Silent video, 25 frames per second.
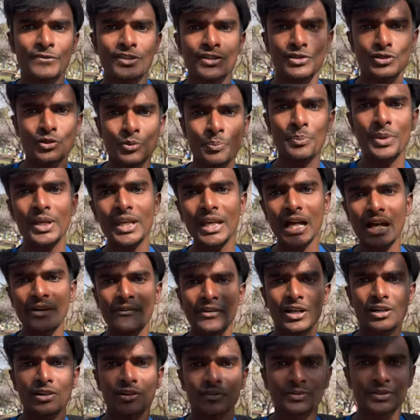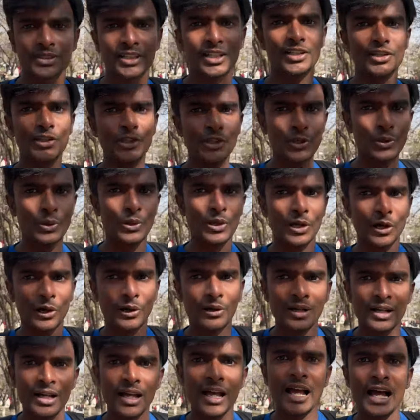So be aware of the new
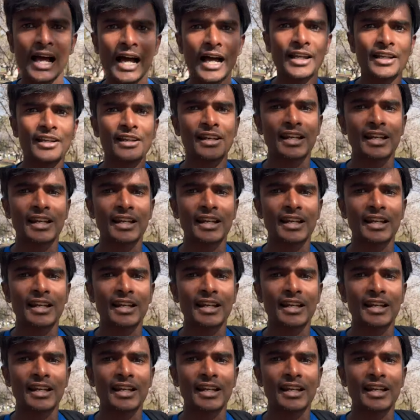law and